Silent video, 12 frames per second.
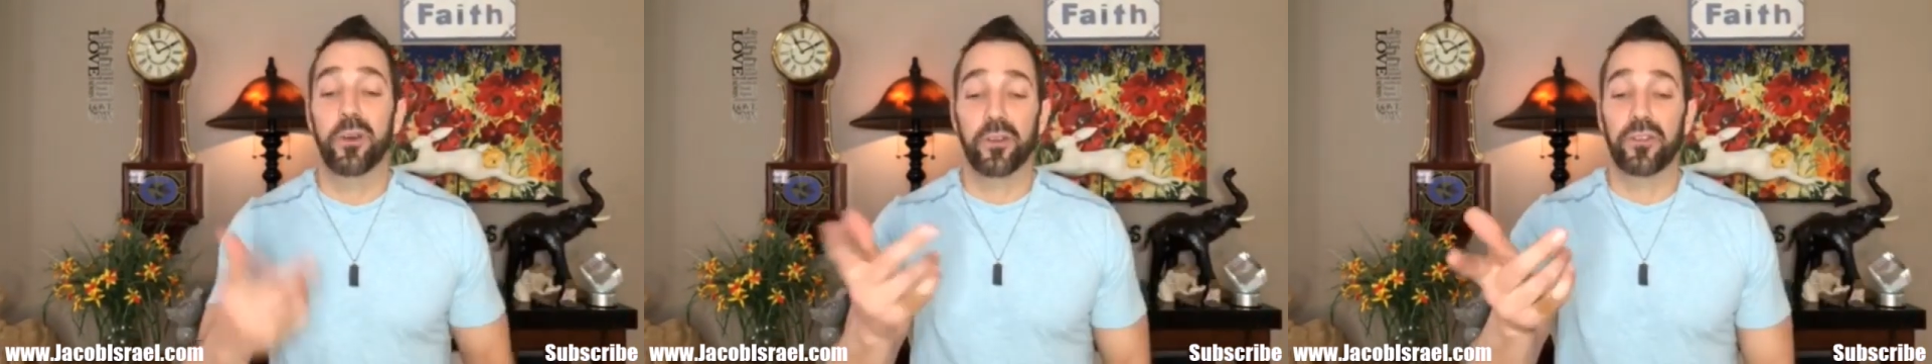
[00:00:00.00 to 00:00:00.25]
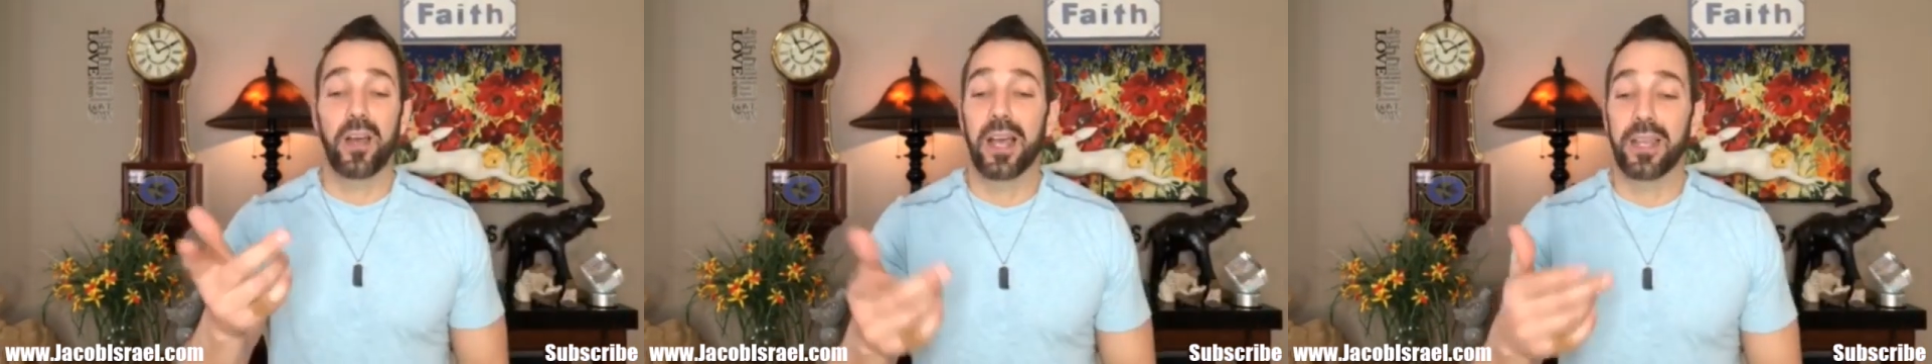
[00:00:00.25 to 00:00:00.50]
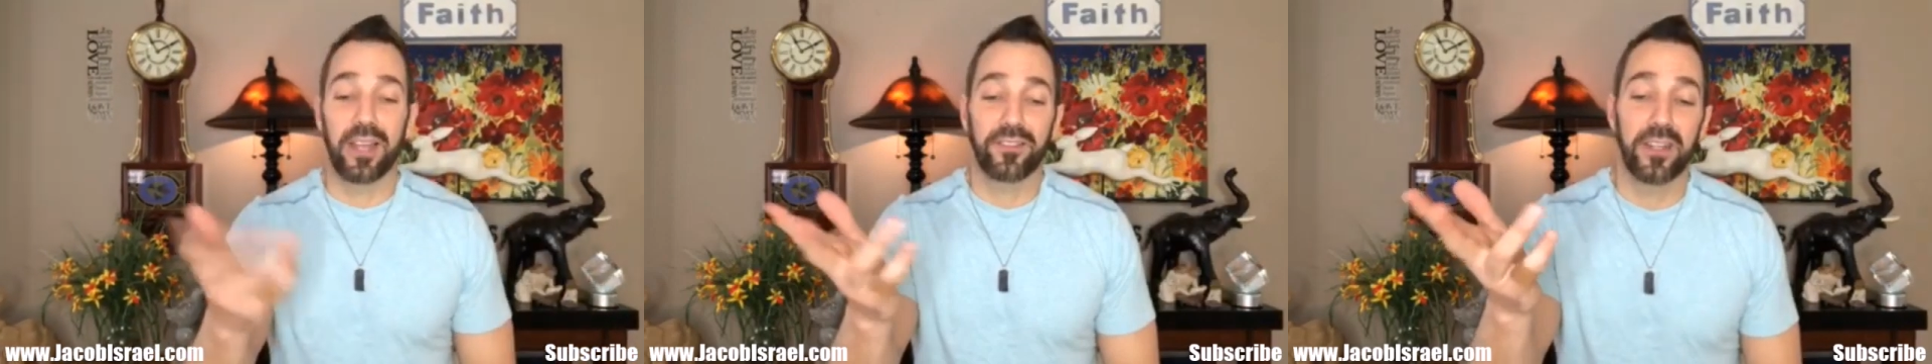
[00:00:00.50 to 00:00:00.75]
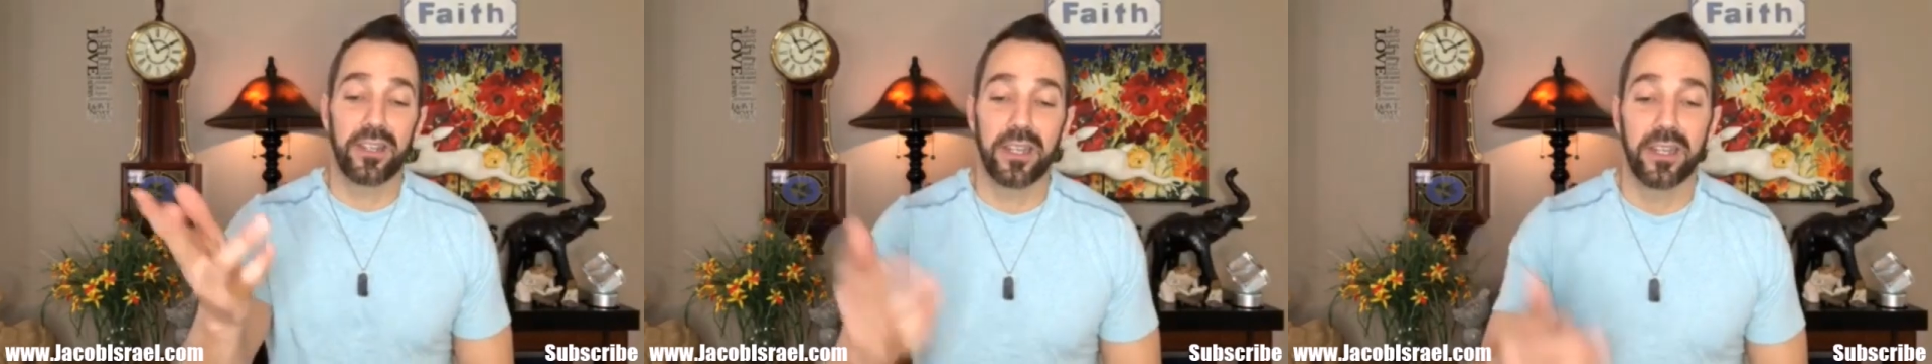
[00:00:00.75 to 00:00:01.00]
You also, I
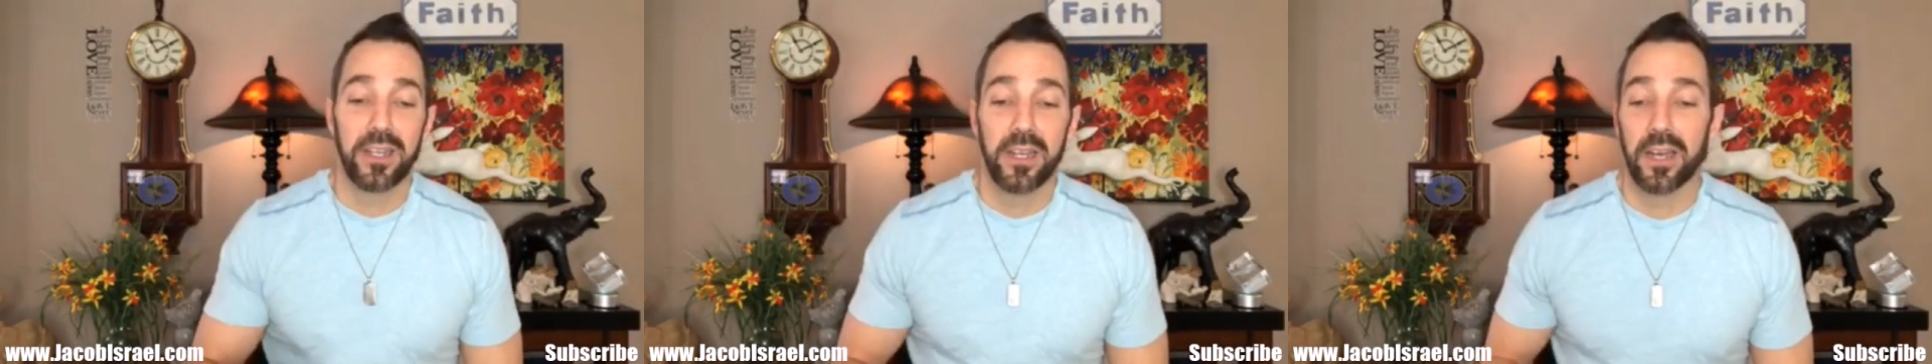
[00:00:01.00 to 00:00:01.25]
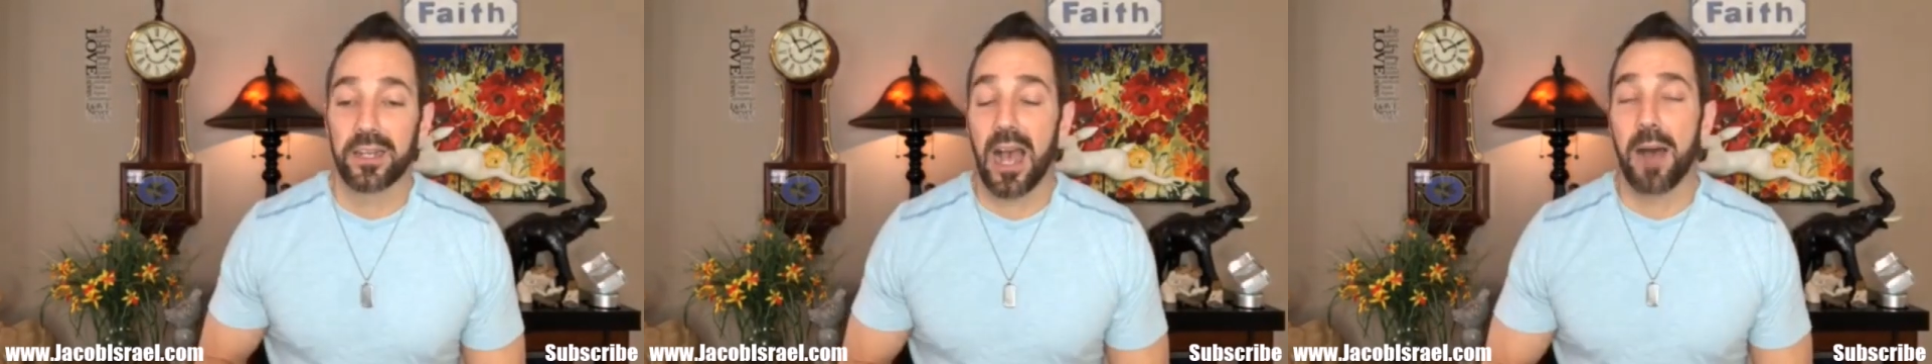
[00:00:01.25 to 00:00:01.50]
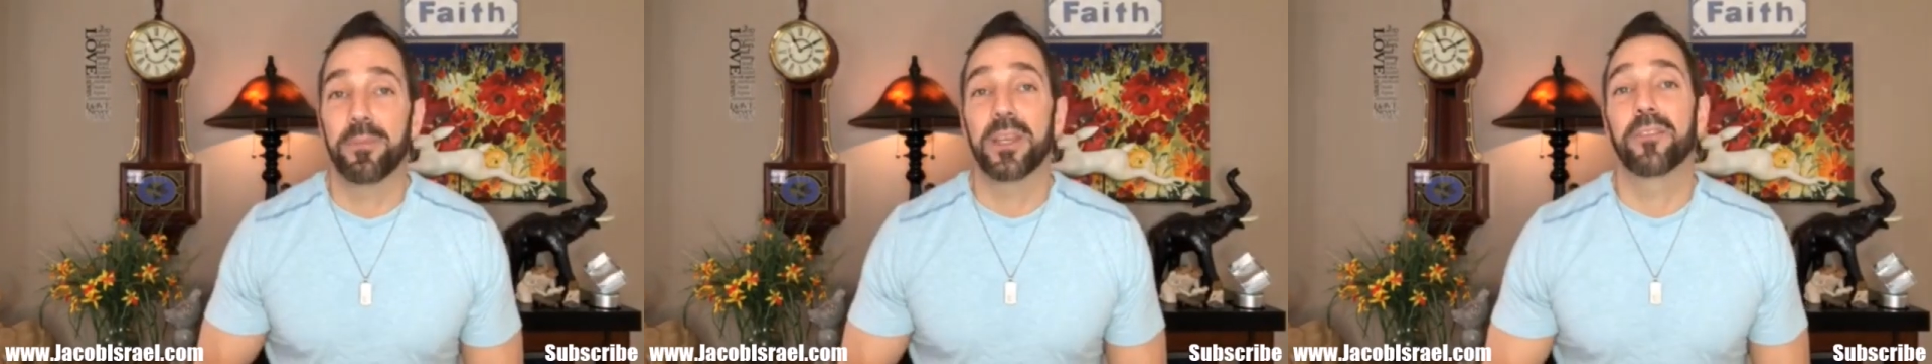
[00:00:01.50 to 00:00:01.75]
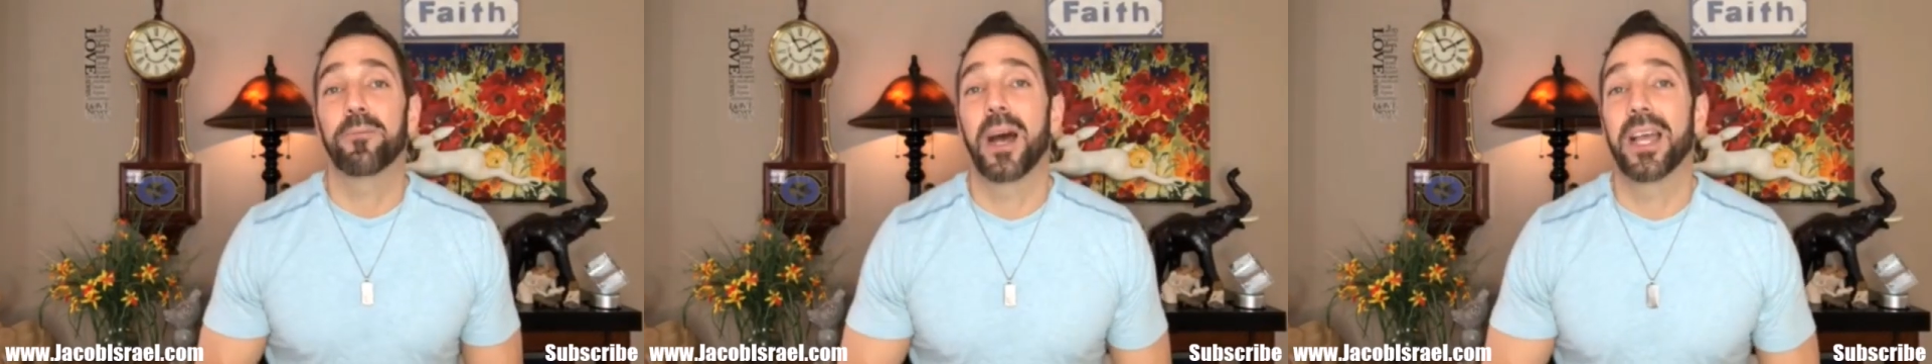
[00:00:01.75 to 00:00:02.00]
send you a
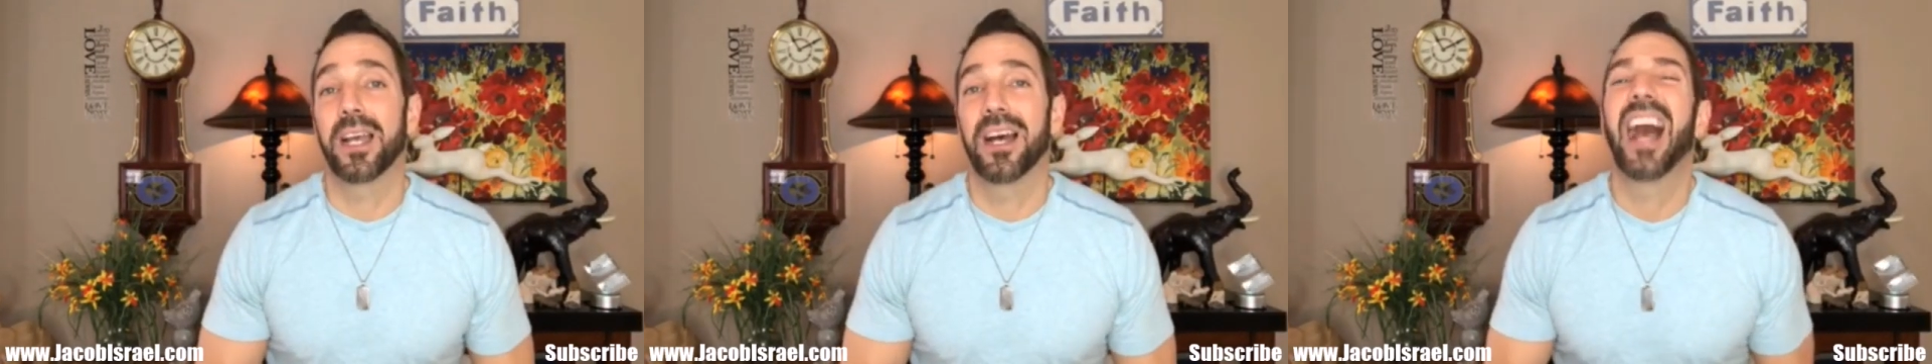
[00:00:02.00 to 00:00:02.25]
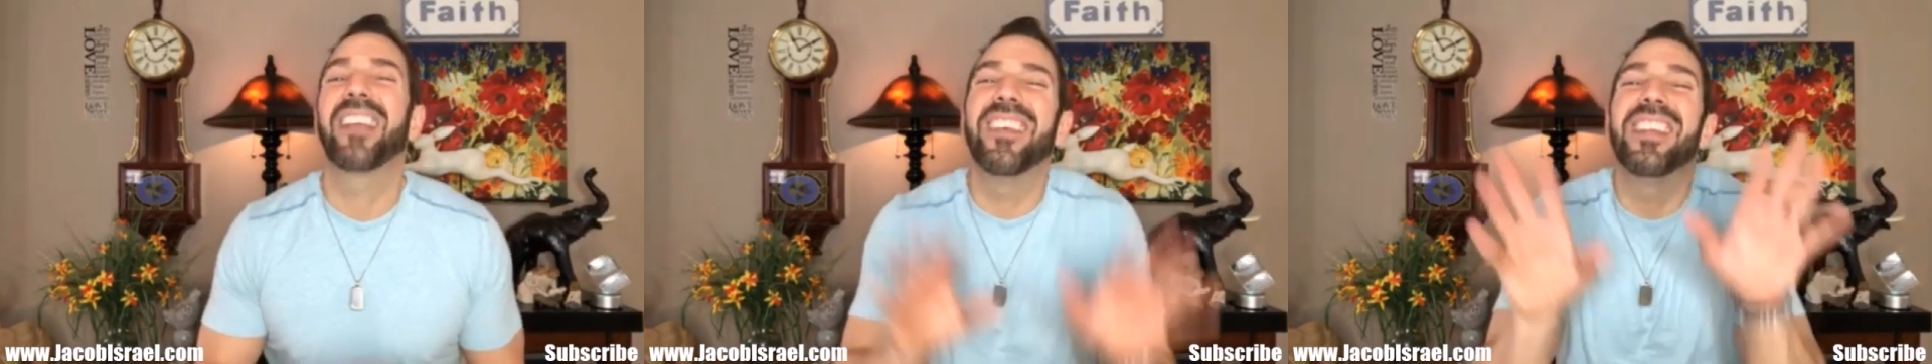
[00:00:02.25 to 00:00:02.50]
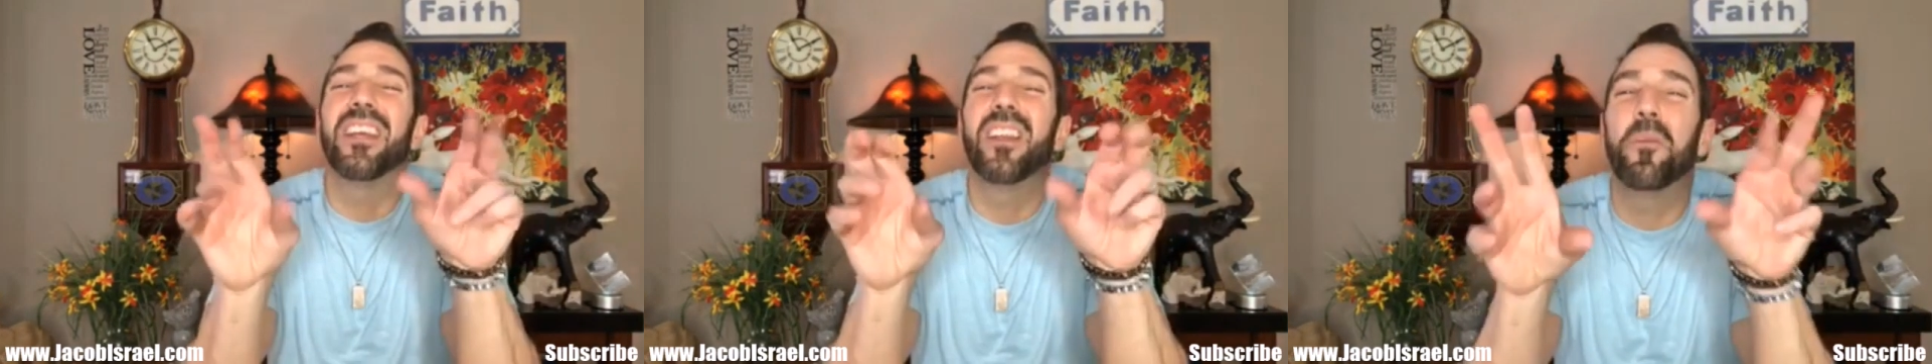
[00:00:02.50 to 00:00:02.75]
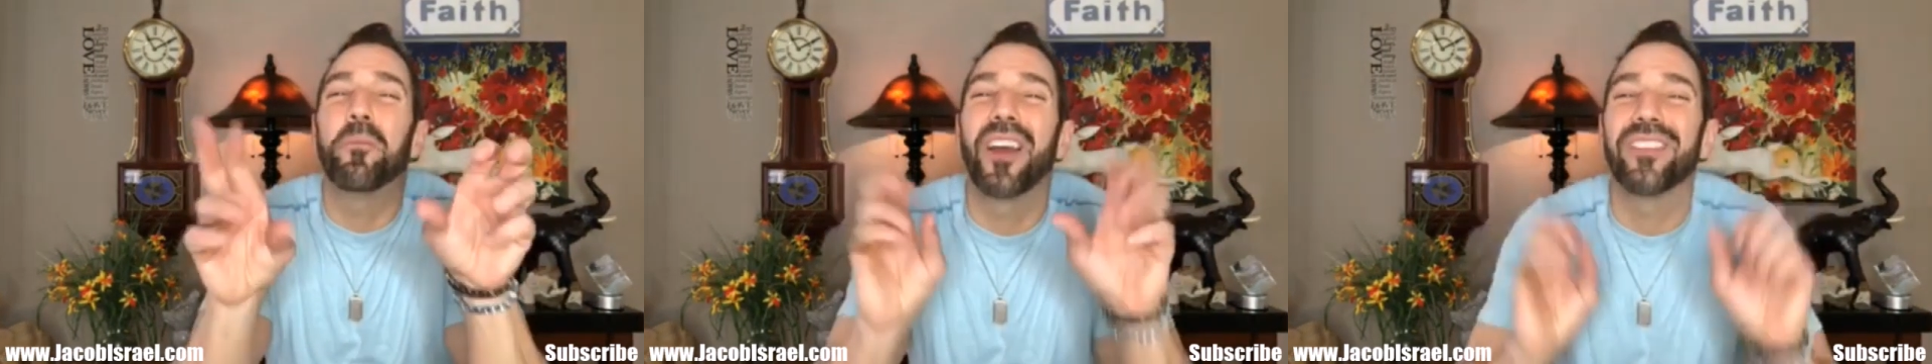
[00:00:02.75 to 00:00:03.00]
copy of my, I send you
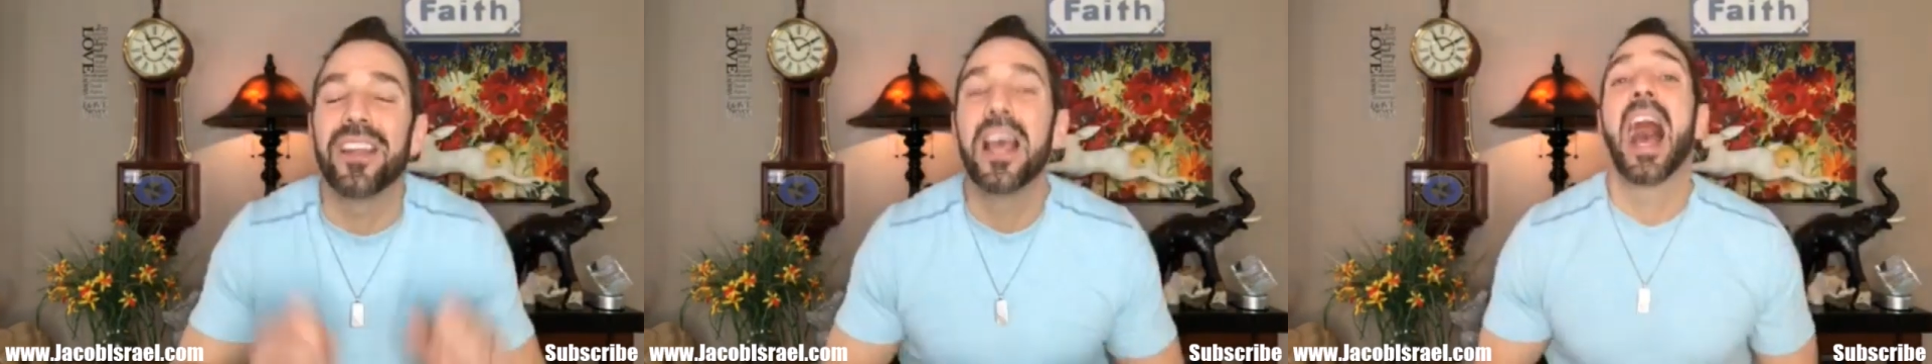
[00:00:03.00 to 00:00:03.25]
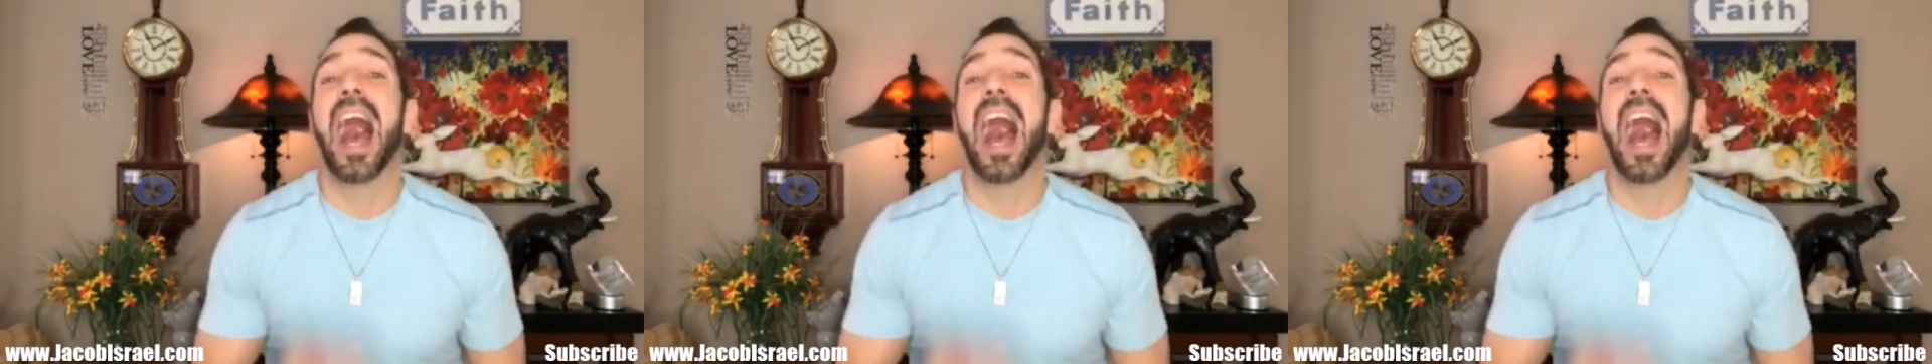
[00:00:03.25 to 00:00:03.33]
a little present.